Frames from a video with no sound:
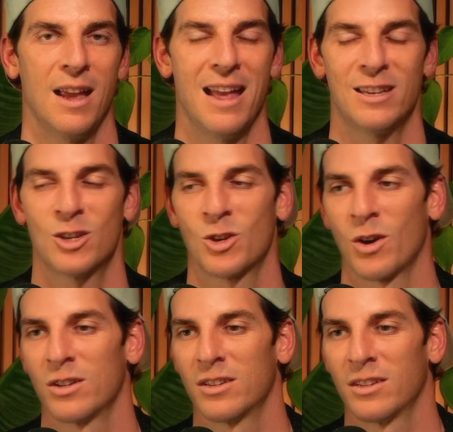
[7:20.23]
it
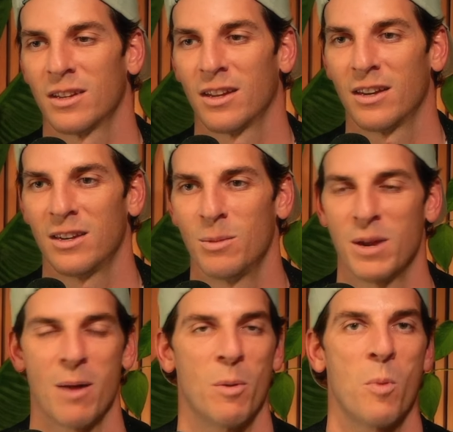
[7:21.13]
starts to
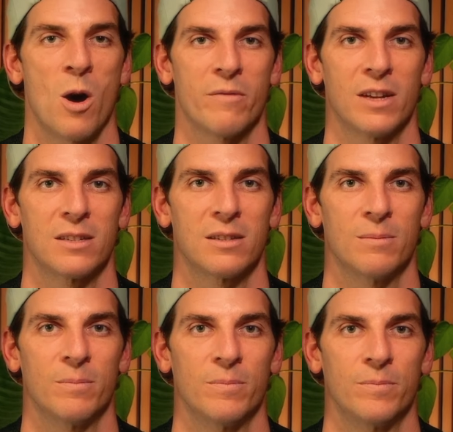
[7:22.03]
become a part of us.
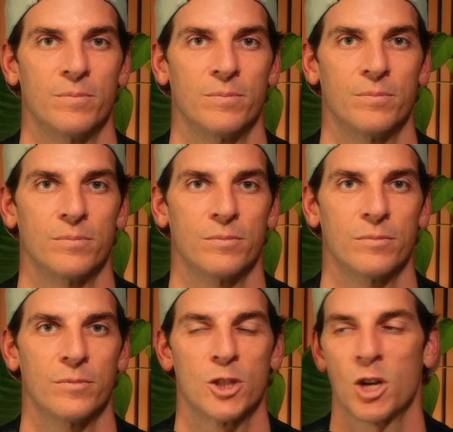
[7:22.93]

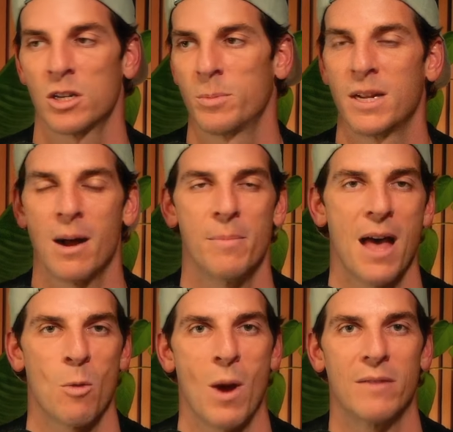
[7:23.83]
It starts to become
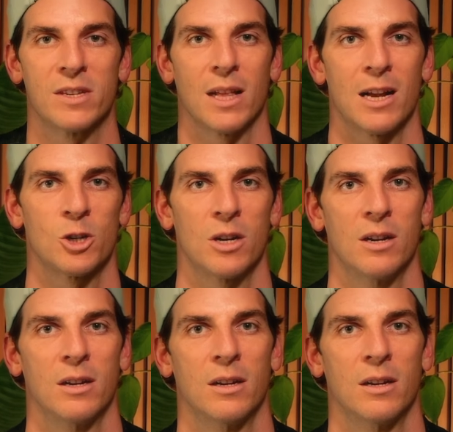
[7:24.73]
that wave selection.